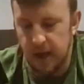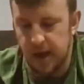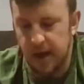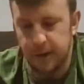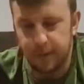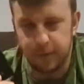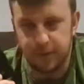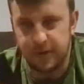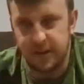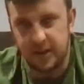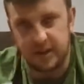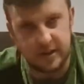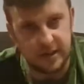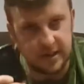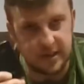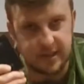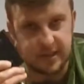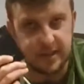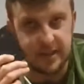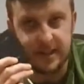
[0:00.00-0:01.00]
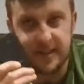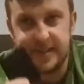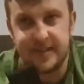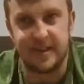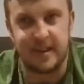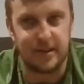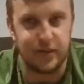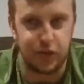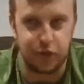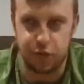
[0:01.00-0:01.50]
I would think this is an
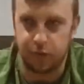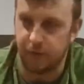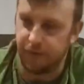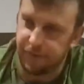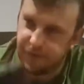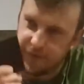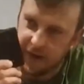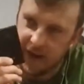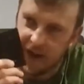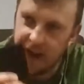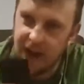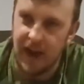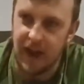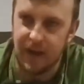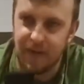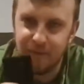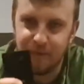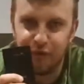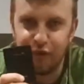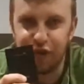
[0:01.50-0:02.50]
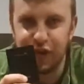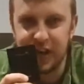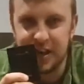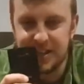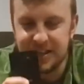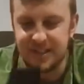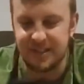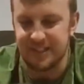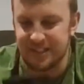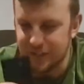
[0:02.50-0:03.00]
essential for every
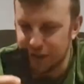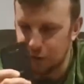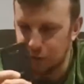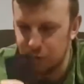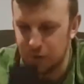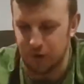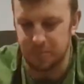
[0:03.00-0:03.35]
single